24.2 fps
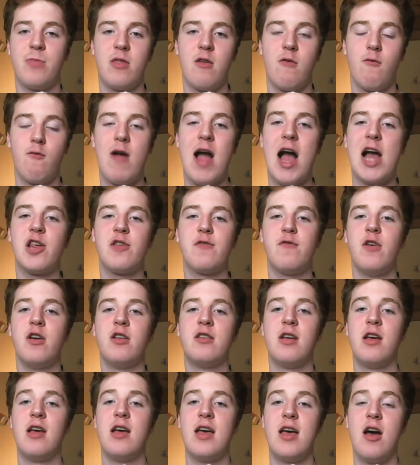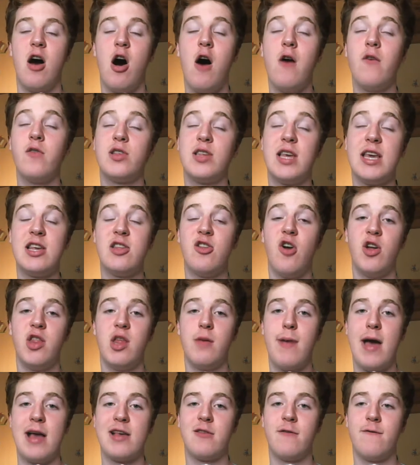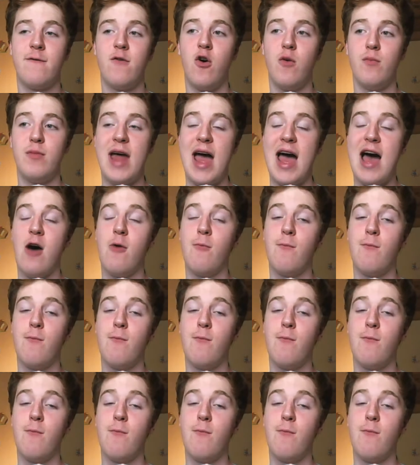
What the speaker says: Rashford, obviously he's not in the best of form now,